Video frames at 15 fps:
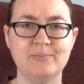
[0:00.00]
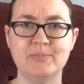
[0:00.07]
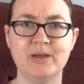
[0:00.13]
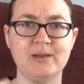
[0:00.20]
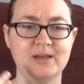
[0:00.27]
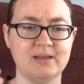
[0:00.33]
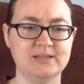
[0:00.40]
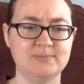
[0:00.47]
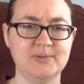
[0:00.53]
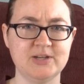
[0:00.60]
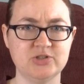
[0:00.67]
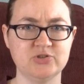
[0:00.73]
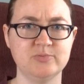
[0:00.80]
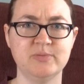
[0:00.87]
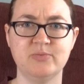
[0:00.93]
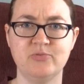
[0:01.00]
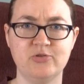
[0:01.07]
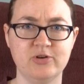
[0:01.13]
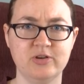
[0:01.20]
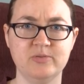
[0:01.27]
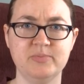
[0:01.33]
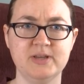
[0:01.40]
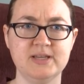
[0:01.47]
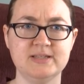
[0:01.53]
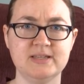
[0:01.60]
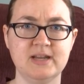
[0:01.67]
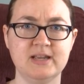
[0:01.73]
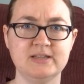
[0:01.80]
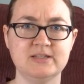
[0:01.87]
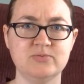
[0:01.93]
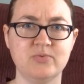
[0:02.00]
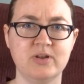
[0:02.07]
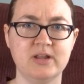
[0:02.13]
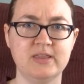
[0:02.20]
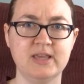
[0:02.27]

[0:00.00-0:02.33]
a special memorial piece and I just wanted